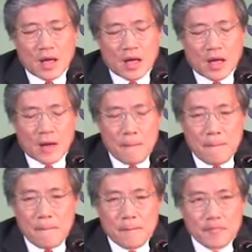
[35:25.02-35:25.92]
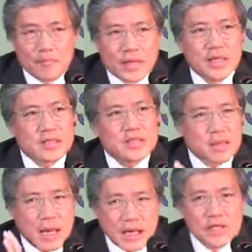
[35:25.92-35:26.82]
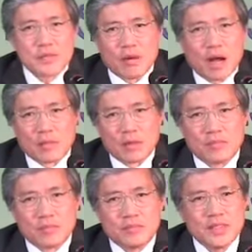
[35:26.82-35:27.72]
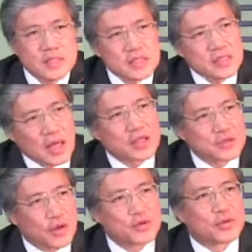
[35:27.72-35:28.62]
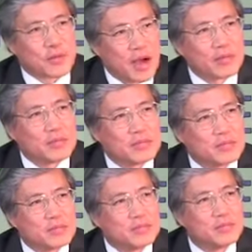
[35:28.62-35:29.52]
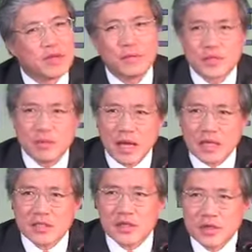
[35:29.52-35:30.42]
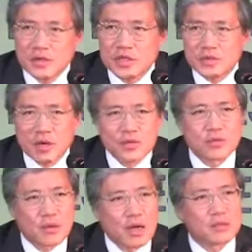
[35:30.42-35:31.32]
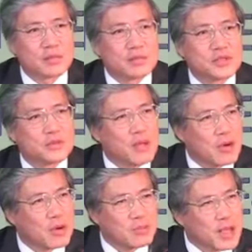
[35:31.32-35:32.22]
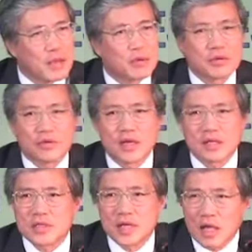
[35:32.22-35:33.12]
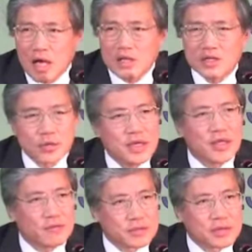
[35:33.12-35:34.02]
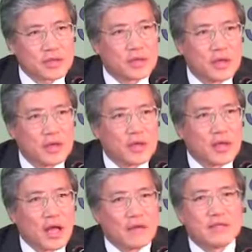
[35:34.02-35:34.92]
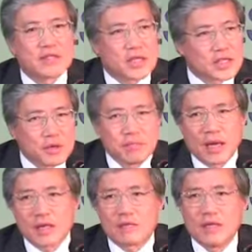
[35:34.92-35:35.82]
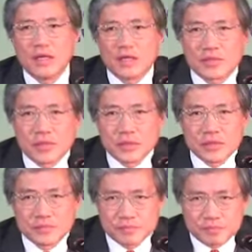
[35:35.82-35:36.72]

But this is a balance sheet problem. This is not a structural problem. If Japan has a huge structural problem, Japan won't be able to run such a large trade deficit, having such competitive industries.